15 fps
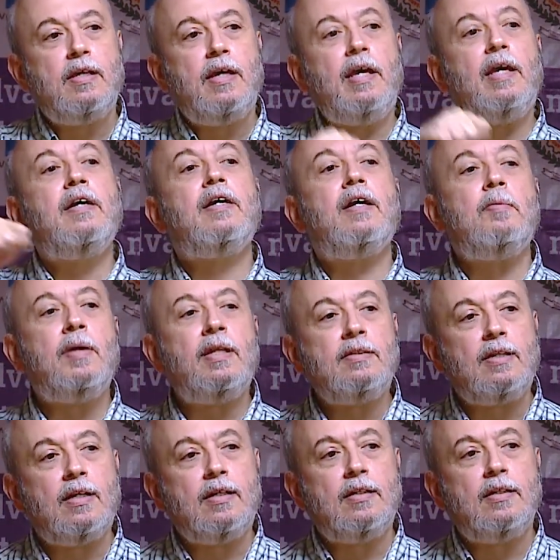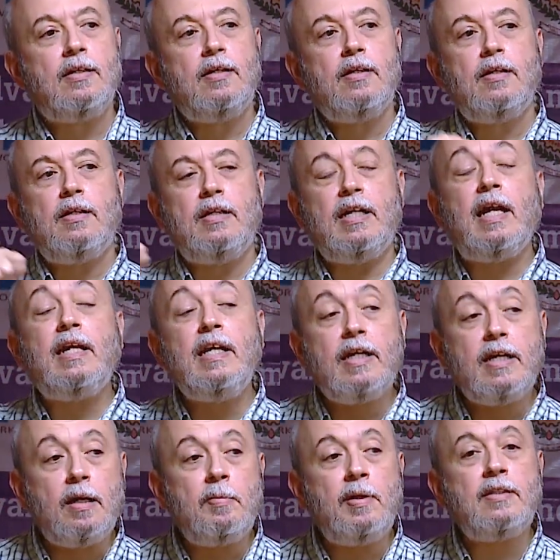in an
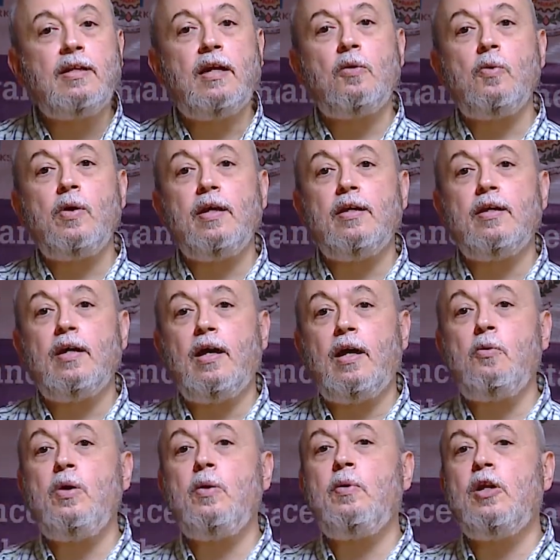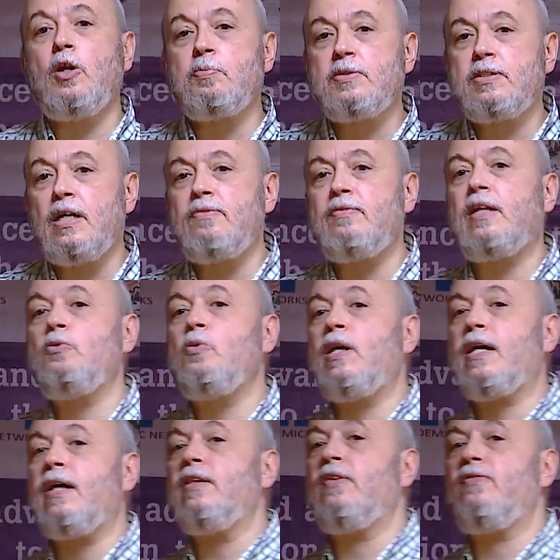incremental way. And we will observe that we
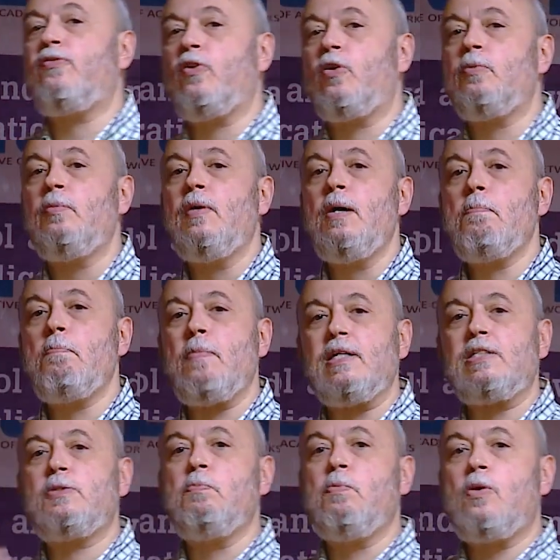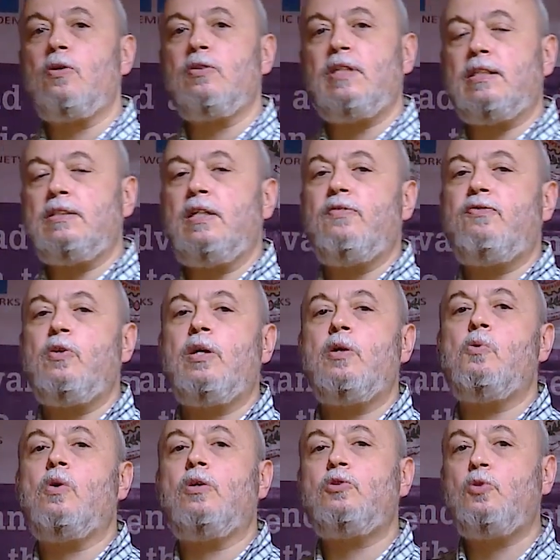can deform much more than if we
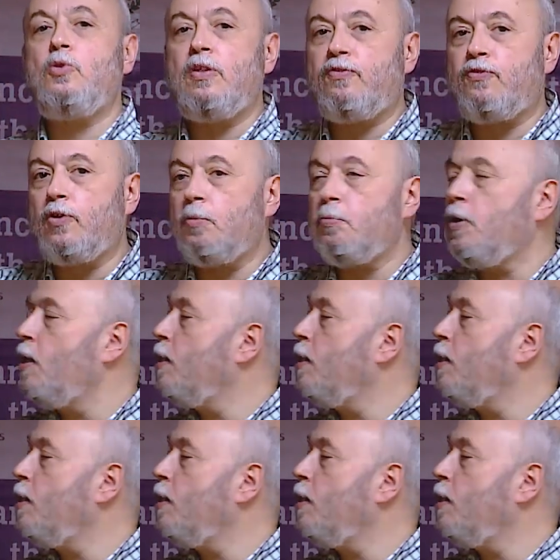want to deform